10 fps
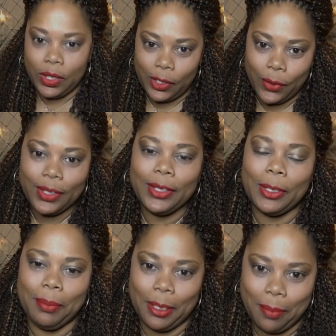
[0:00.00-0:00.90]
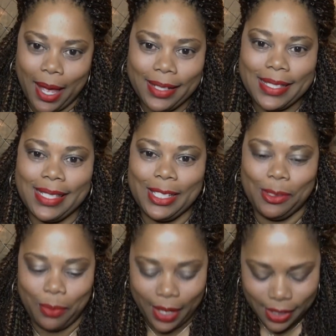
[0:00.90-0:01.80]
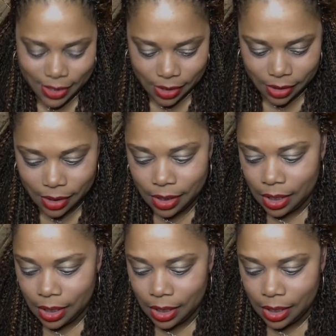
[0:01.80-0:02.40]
We learned a little bit about the situation.